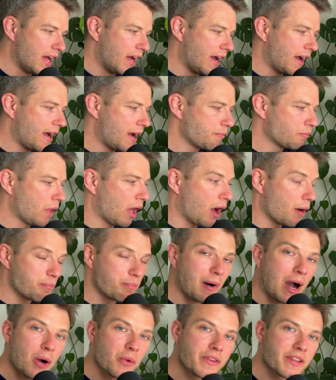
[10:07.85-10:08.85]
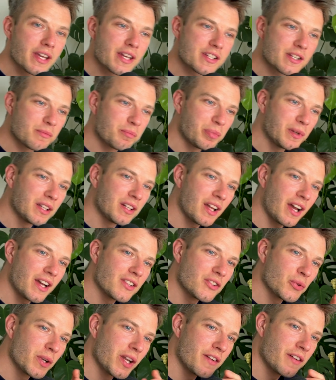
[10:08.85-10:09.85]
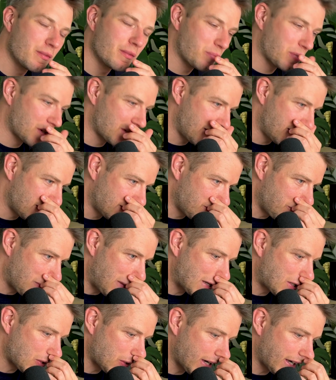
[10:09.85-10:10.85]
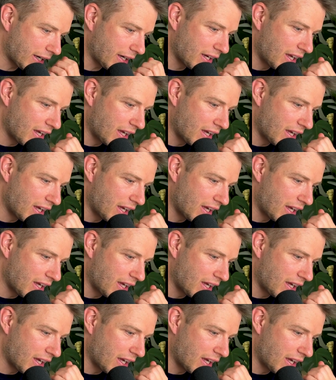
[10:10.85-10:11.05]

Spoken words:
About the S&P 9 to 11% metric,